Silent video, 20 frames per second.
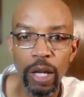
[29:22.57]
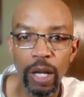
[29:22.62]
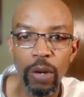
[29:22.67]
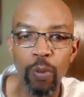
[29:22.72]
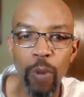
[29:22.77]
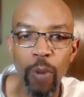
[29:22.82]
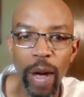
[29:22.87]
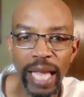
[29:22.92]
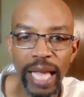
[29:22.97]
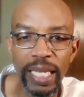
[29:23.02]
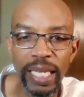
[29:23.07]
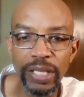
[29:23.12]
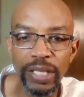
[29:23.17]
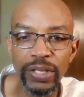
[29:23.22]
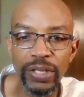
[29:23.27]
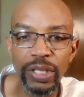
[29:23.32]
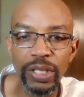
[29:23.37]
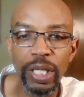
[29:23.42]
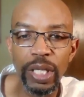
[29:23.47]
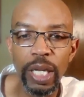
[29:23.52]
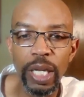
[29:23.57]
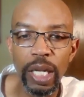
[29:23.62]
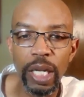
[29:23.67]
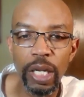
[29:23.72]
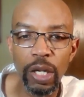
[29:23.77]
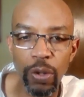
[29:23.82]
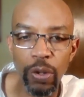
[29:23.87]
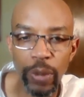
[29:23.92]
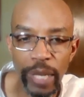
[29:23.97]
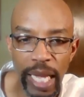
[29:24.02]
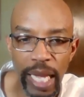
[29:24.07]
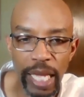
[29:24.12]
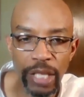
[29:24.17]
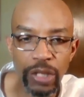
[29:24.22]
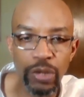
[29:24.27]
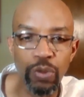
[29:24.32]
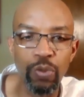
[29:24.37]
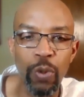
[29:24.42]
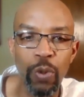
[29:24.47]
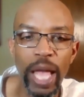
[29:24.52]
Whiteness
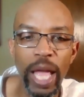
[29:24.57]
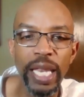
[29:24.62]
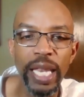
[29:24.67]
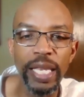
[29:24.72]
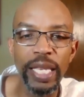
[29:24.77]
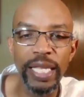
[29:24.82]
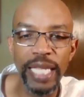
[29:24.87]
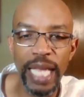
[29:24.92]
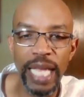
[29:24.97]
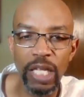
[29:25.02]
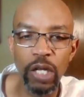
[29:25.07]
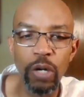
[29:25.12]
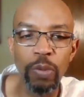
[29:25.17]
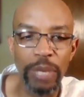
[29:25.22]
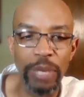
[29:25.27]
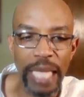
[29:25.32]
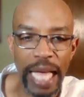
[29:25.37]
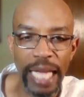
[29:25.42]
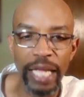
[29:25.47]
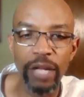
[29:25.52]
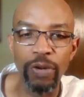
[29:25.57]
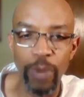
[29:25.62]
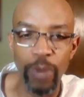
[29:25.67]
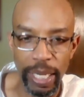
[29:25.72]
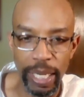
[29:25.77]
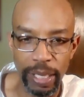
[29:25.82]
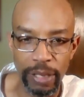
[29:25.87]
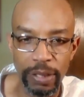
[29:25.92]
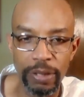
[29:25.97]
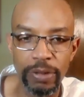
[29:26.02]
creates red and yellow, Black and white.